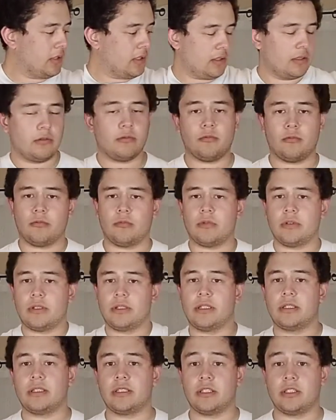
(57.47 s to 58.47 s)

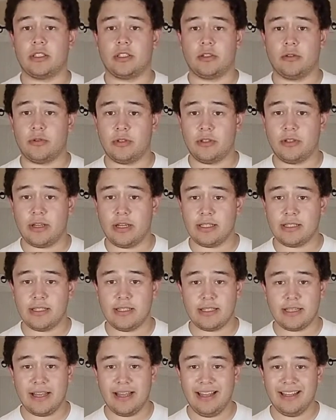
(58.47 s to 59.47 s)
stoked about showing you guys
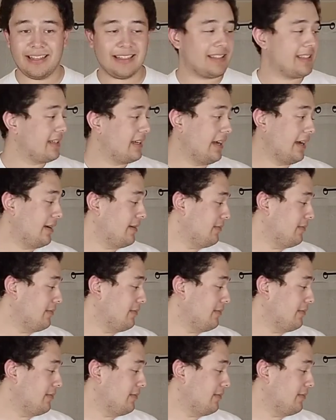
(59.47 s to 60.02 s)
these hats.